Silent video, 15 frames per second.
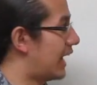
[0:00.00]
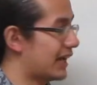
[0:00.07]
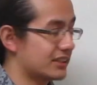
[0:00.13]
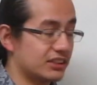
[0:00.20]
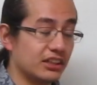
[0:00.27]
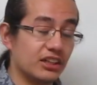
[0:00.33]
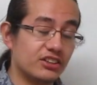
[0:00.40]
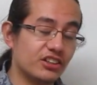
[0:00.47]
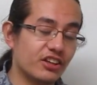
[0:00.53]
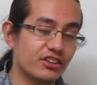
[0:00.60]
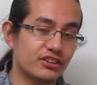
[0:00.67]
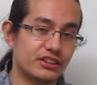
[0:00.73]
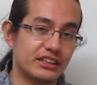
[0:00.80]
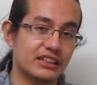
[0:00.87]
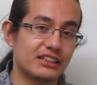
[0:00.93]
Actually,
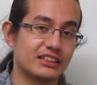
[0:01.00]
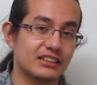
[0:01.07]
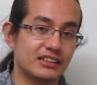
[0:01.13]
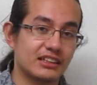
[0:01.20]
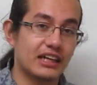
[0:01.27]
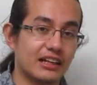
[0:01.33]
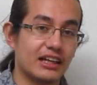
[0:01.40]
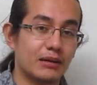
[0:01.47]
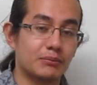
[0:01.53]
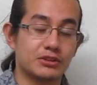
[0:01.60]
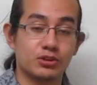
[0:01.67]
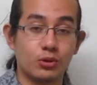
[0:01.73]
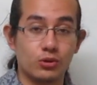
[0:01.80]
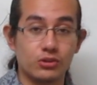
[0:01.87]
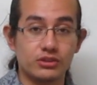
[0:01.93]
another thing that I'm
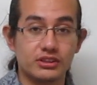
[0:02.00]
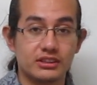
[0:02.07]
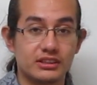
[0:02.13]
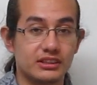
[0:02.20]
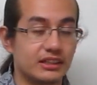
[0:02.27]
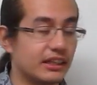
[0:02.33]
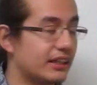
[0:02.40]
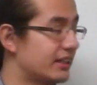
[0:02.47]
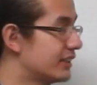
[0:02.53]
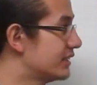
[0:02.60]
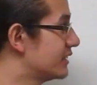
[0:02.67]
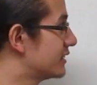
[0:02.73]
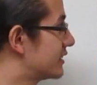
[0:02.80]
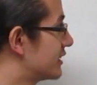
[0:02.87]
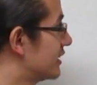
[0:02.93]
told
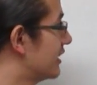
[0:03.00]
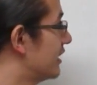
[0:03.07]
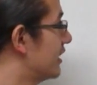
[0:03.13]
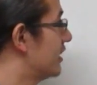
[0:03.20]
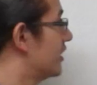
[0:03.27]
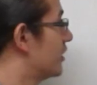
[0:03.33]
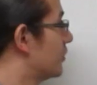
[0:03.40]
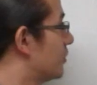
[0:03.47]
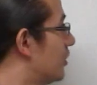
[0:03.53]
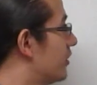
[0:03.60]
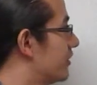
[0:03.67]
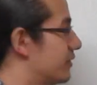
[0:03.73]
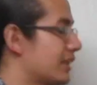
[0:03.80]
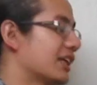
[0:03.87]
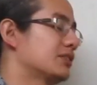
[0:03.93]
is,
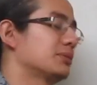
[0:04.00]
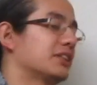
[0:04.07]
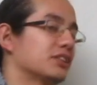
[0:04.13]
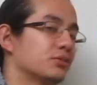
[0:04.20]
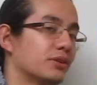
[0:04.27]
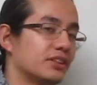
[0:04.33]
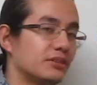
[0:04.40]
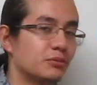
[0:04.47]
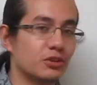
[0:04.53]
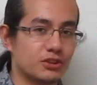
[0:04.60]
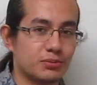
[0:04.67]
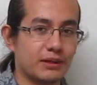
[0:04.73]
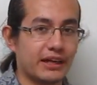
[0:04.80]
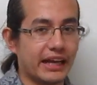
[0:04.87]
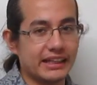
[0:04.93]
well, that's because when you
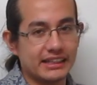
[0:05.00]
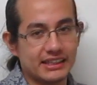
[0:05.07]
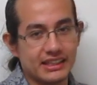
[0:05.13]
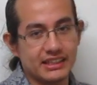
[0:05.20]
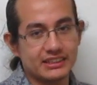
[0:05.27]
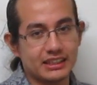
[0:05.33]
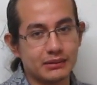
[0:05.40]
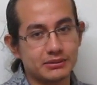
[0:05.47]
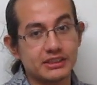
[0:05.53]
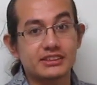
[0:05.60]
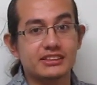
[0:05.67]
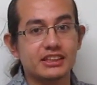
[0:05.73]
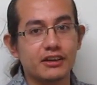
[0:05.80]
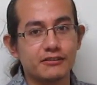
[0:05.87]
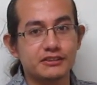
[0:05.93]
multiply anything times
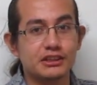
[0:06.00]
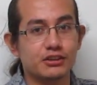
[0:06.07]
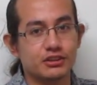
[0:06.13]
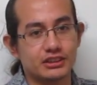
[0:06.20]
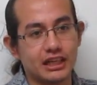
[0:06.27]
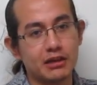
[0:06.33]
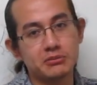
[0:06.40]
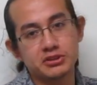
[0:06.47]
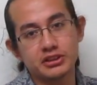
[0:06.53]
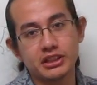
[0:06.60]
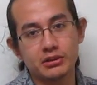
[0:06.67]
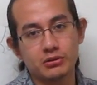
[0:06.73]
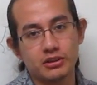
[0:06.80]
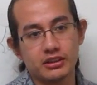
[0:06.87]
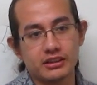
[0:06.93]
itself 0 times, you
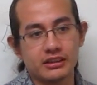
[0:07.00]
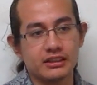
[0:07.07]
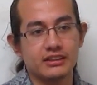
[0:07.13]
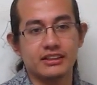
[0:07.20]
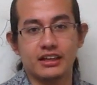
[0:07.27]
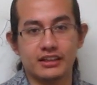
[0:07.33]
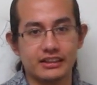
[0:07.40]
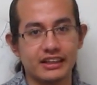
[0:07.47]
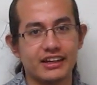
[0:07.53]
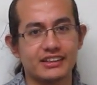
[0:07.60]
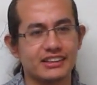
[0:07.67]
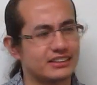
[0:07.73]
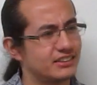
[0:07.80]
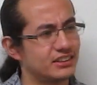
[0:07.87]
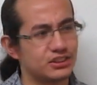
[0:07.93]
get 1. Again,
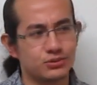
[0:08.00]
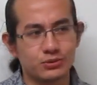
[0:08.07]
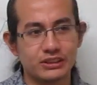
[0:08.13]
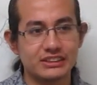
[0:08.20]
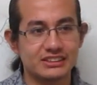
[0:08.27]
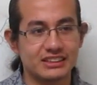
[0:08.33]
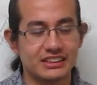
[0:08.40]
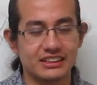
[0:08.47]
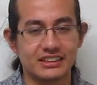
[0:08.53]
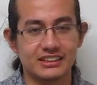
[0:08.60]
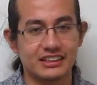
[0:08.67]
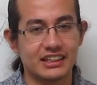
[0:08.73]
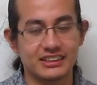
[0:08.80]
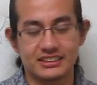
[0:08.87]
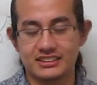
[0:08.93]
it's just reasoning.
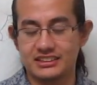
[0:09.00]
That